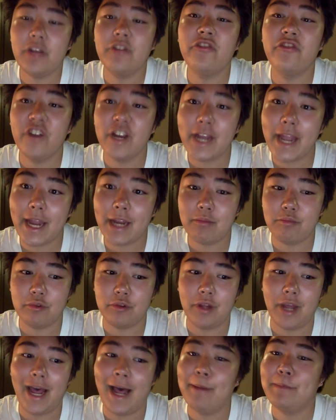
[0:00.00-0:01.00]

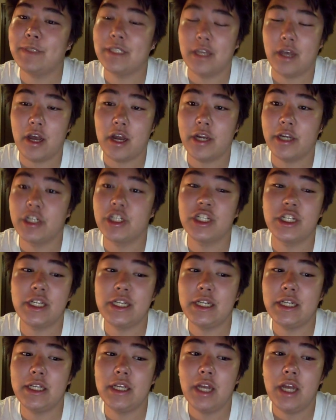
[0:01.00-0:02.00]
Forgettable. I'm sorry.
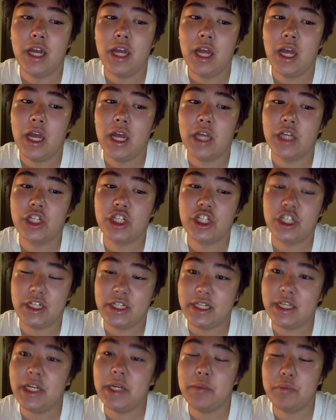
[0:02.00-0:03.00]
She
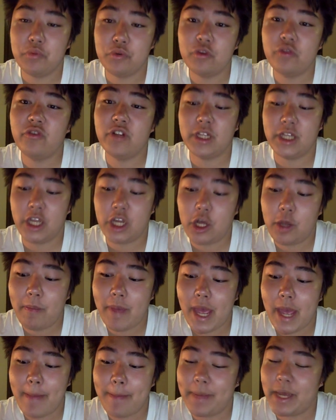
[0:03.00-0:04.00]
did improve a little
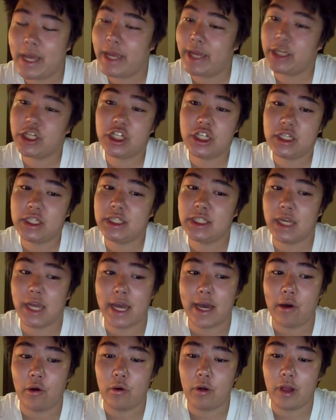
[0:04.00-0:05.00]
bit, but she's
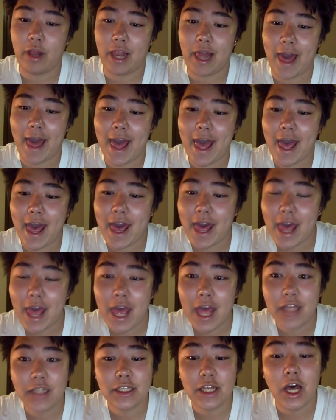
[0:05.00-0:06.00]
not all
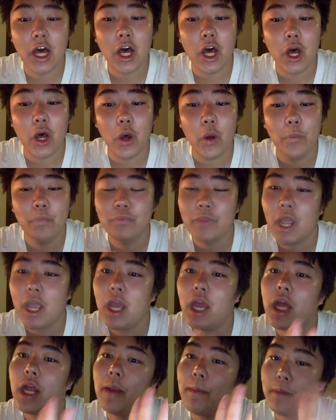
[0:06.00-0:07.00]
that. So,
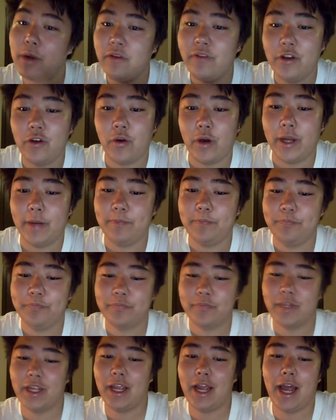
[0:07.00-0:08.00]
moving on.
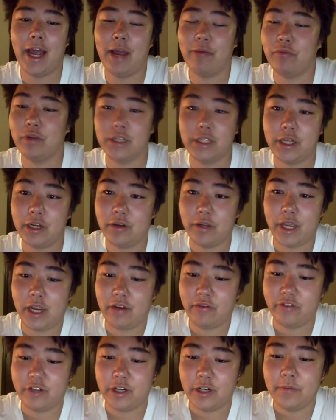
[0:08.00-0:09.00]
I really don't
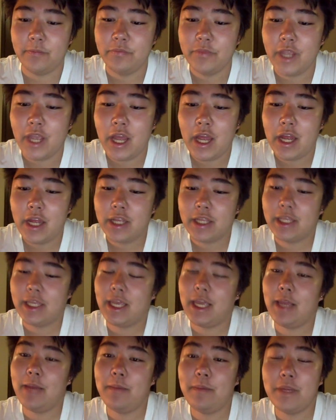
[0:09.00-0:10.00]
care for her.
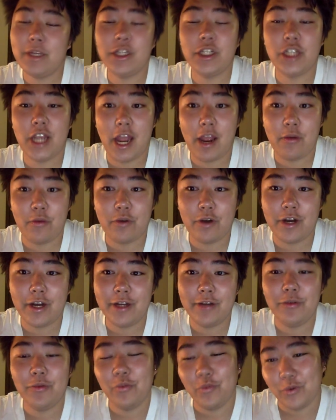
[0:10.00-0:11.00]
Kim
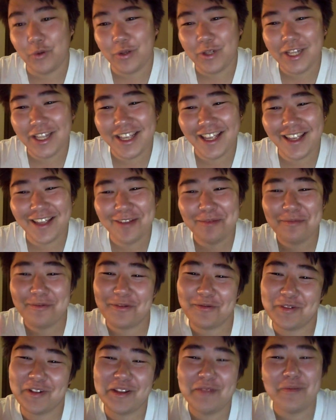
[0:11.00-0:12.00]
Chaewon,
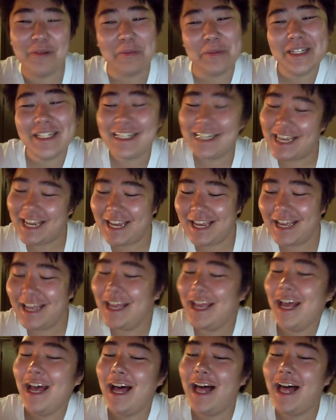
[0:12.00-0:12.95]
Woolim represent.